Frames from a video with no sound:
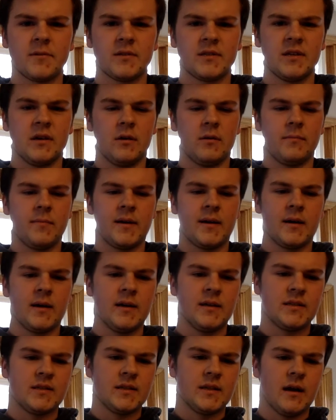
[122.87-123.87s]
result
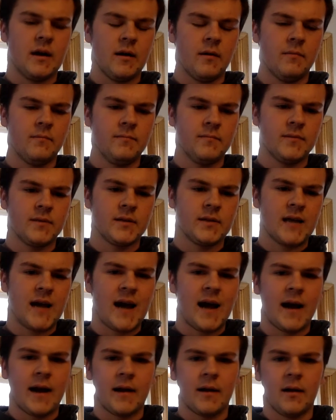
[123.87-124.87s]
because you know you're
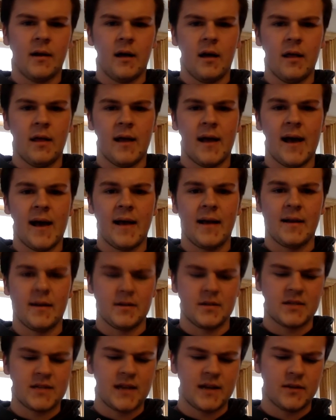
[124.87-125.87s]
tired, all that.
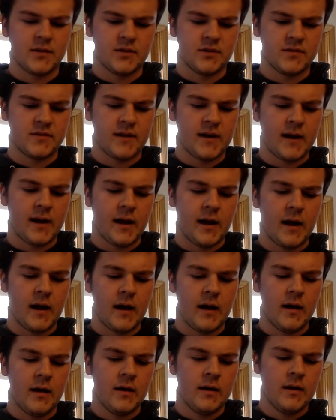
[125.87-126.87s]
Your schedule's very
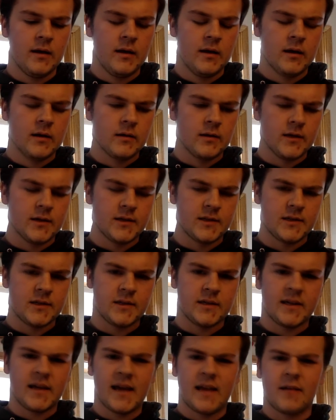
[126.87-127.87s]
uh,
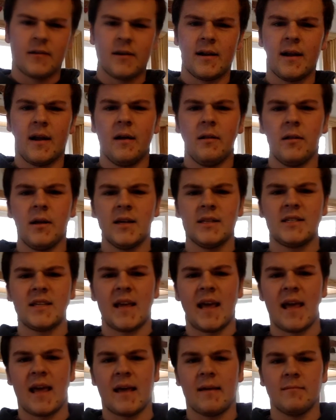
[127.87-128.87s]
clustered together right now. Lots
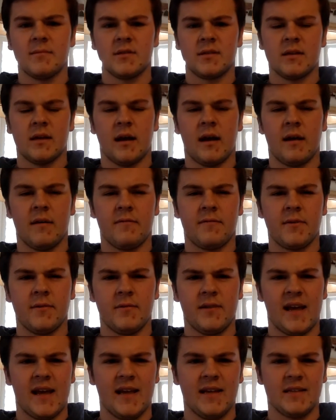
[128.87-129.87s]
of games, uh, a uh,
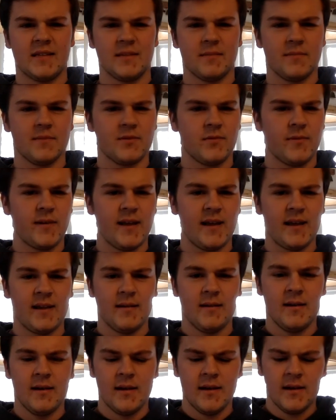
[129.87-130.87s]
few days in
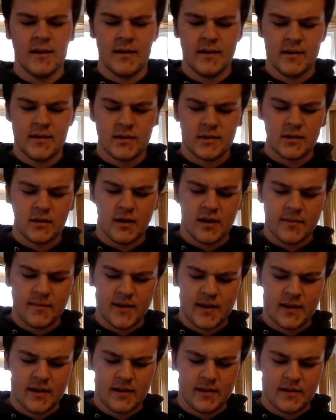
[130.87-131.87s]
between. So I
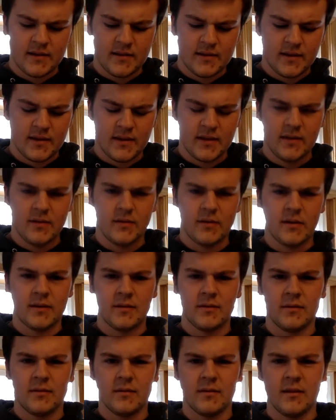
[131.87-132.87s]
mean, you
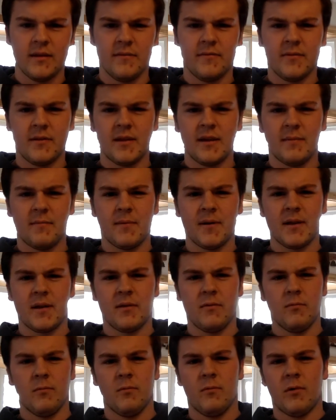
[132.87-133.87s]
can live with it, but
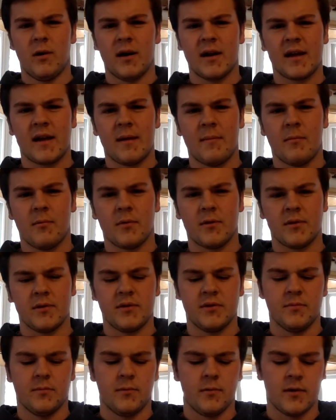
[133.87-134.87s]
you want to get more than
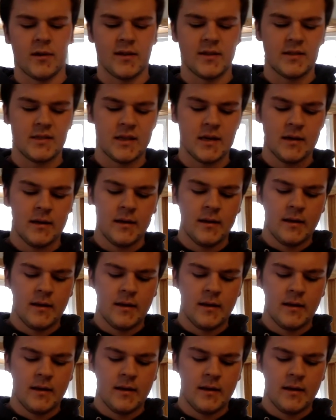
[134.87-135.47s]
two points.